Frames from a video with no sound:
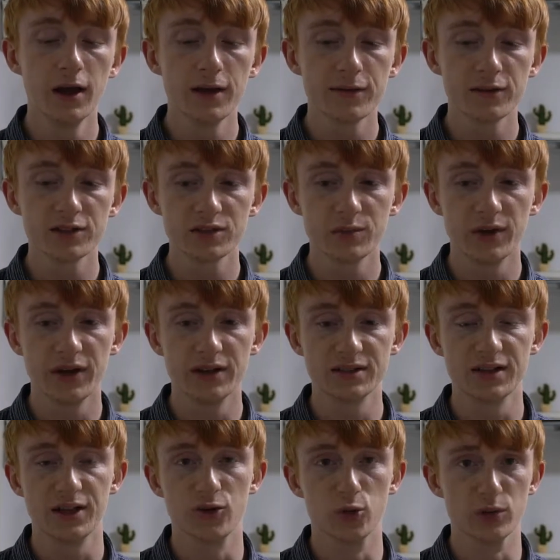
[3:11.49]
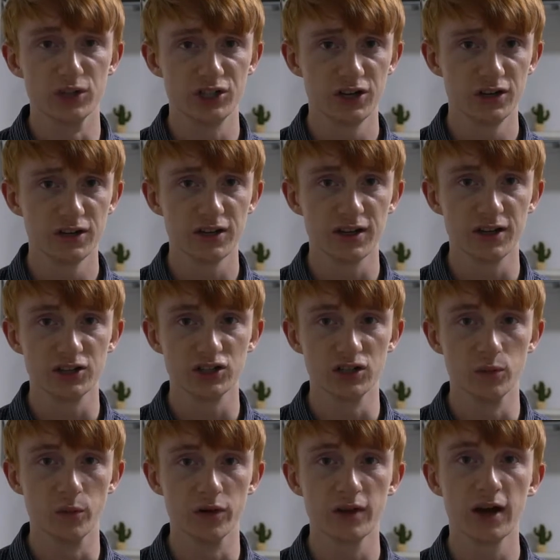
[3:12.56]
This means that you'll be sharing the
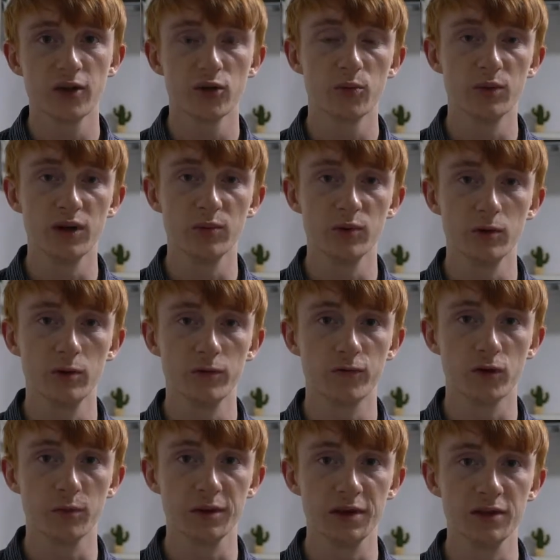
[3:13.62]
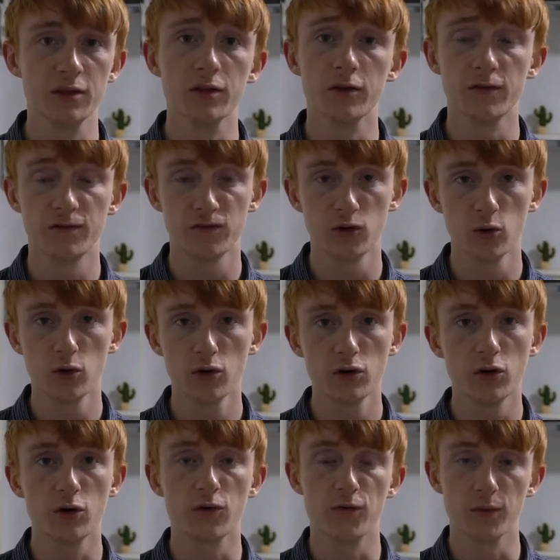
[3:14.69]
kitchen with other people from either the floor
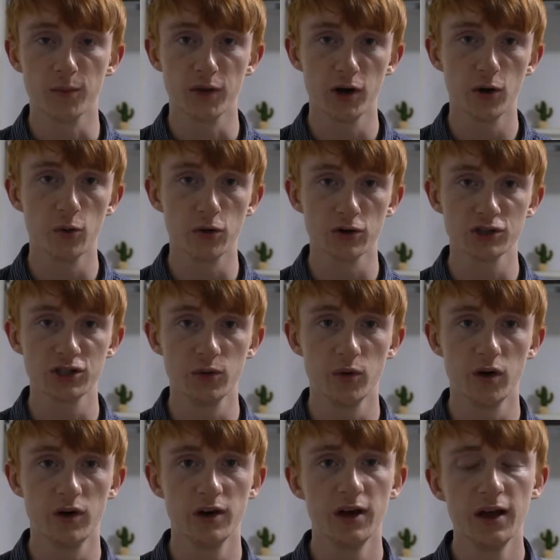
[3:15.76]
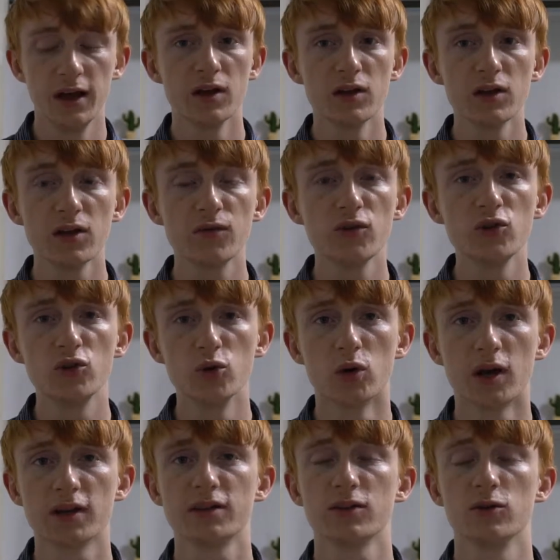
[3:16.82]
or from the whole Goshiwon. If you do
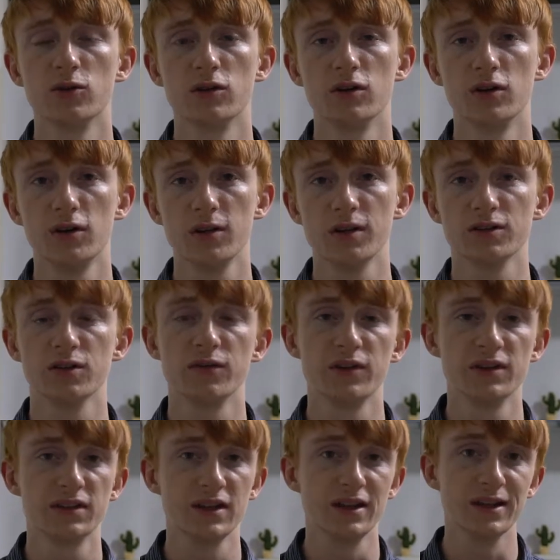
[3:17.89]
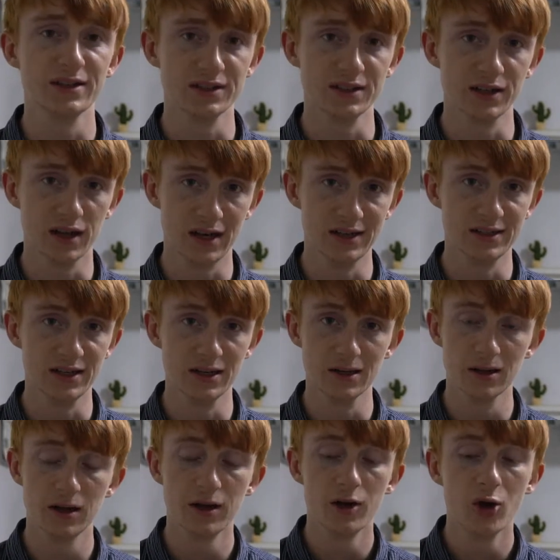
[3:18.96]
like to cook a lot, this obviously isn't
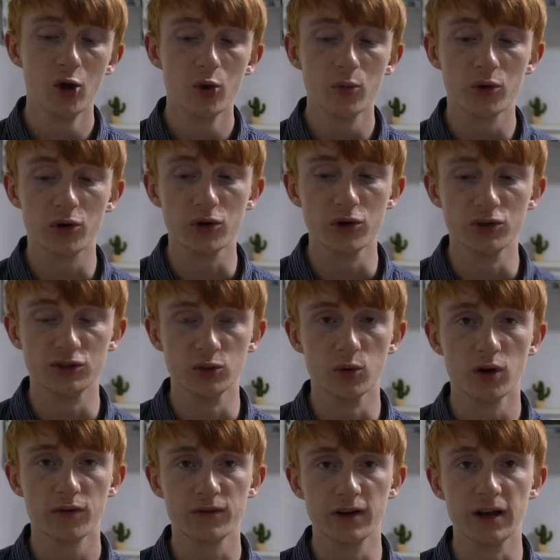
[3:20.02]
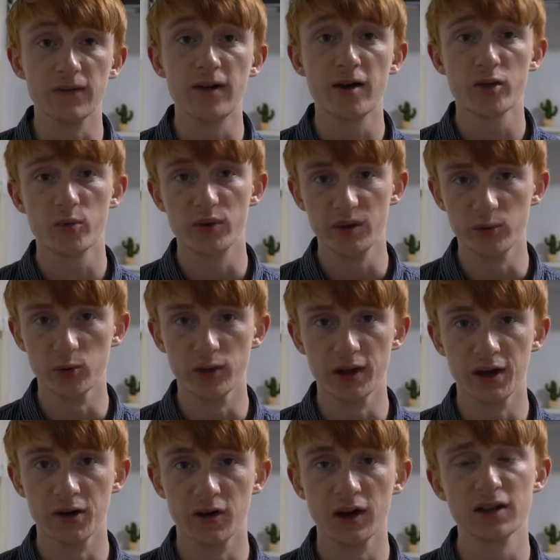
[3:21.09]
ideal because you often have other people
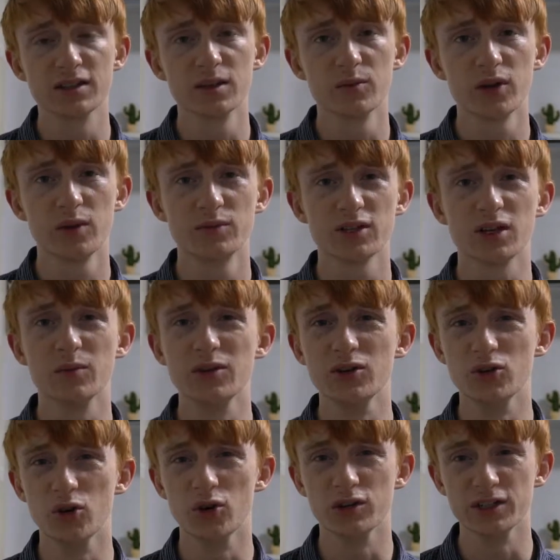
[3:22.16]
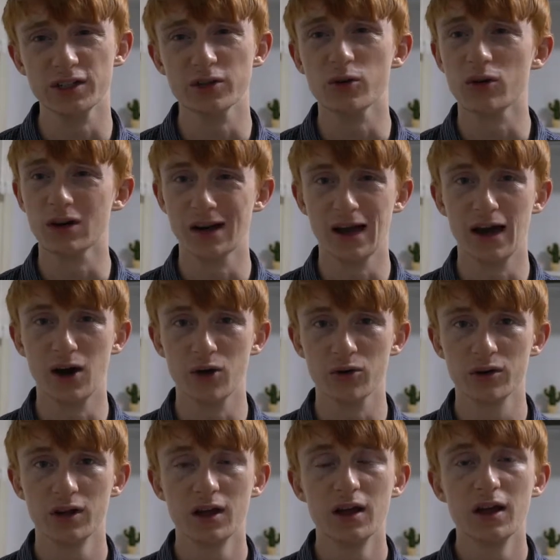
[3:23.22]
there and sometimes it can be dirty or loud,
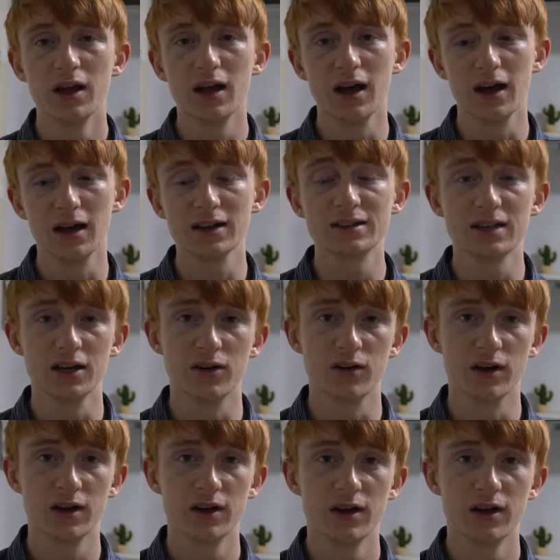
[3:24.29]
etc.